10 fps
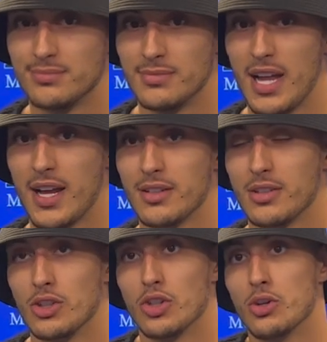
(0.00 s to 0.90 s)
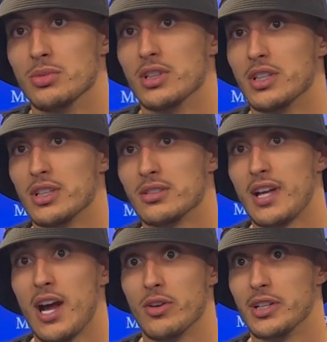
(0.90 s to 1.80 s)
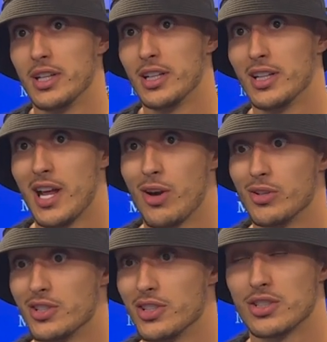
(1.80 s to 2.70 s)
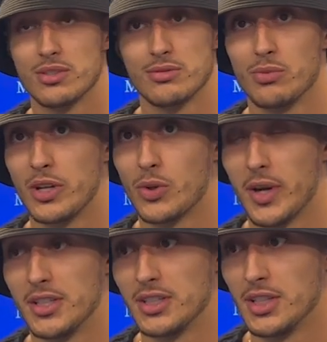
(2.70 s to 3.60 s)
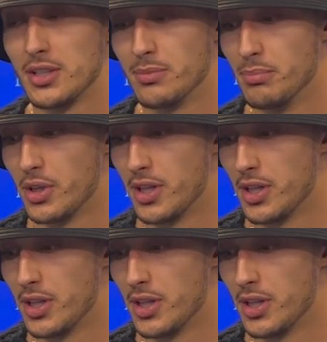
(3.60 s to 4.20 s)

not globally how it did, how it just went crazy. But